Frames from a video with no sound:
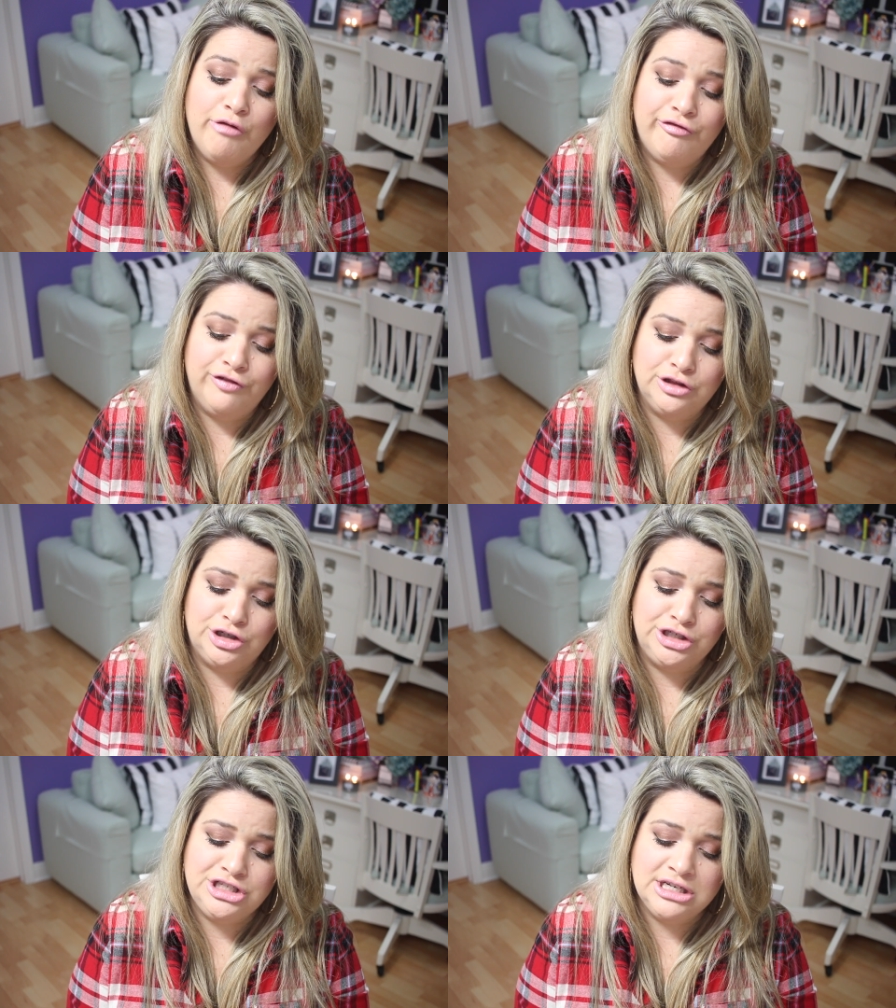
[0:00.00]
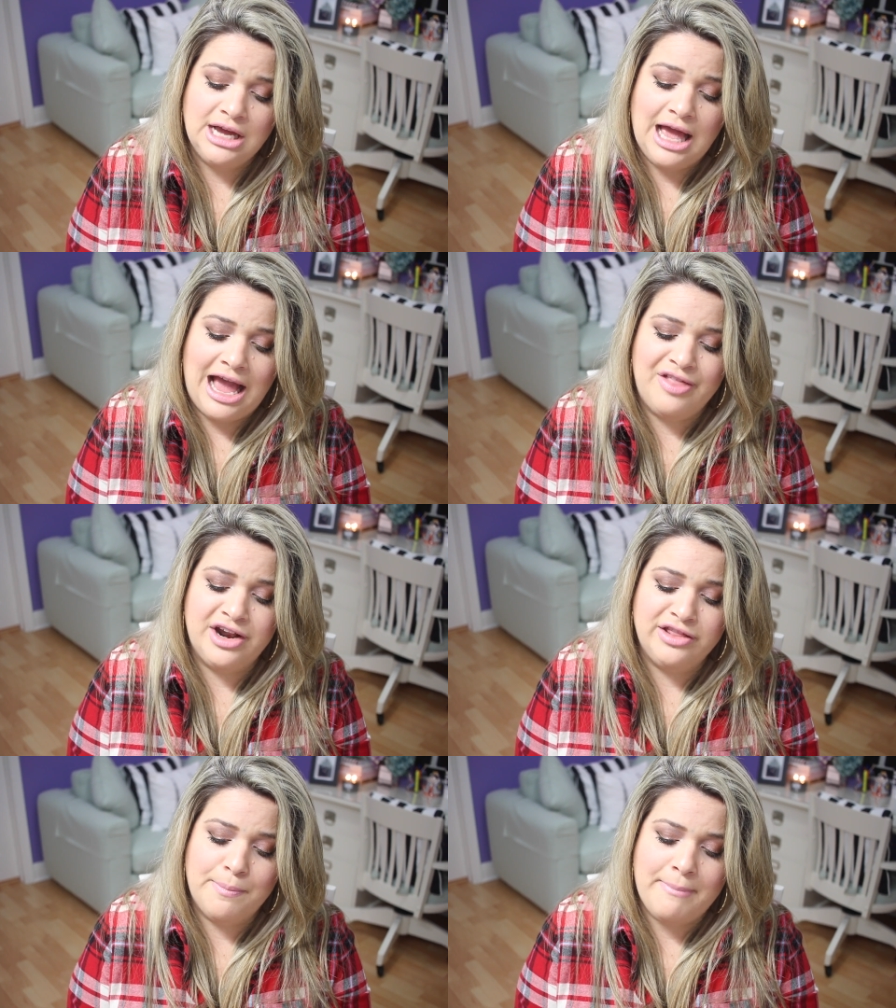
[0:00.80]
flirt and
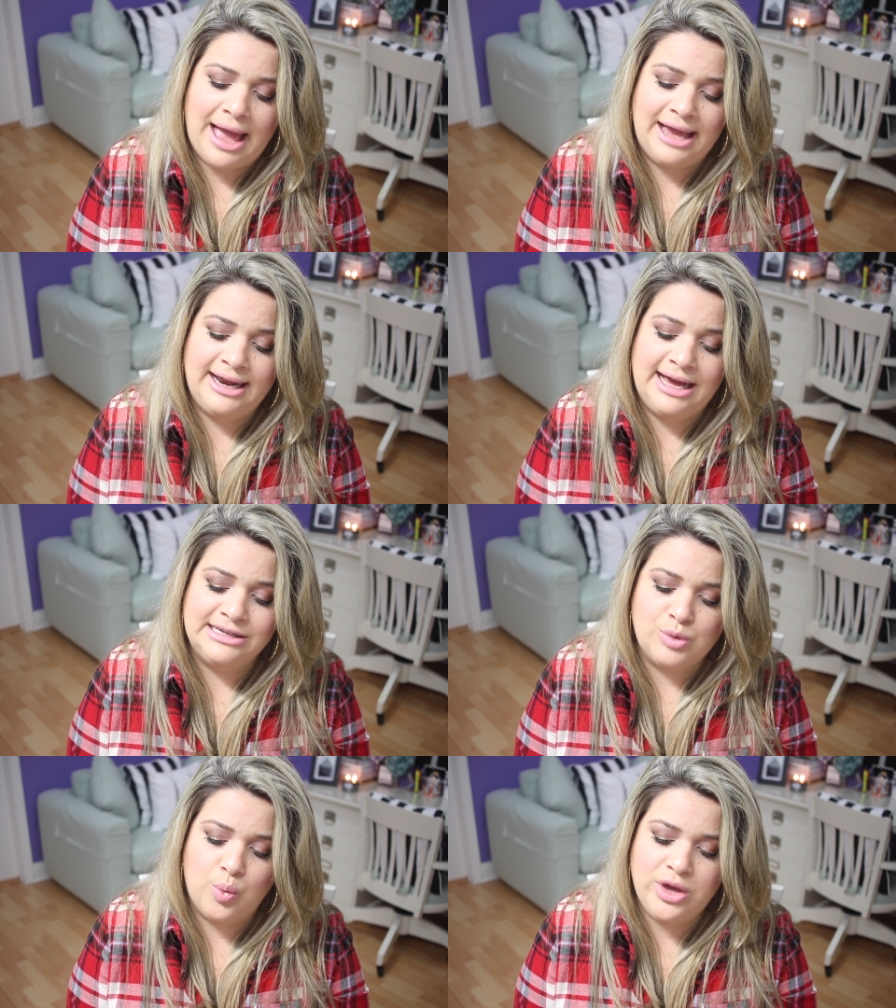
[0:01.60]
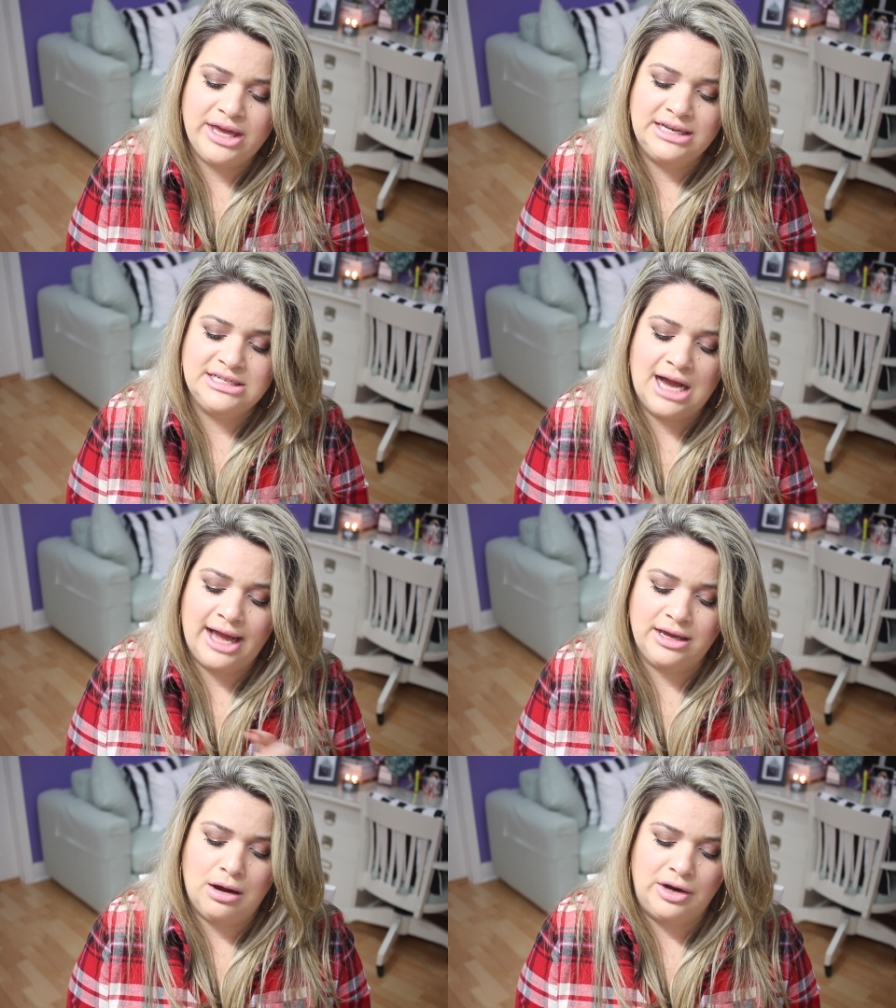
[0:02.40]
then in the matte it has weekend
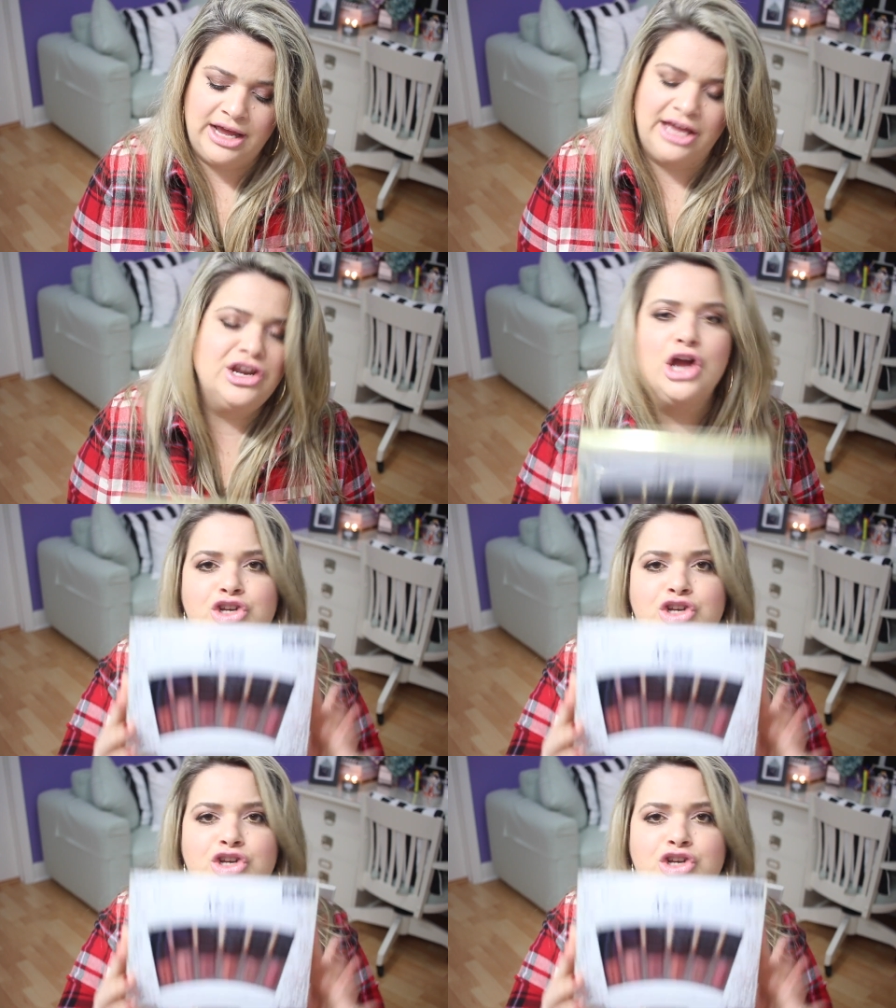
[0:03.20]
icon and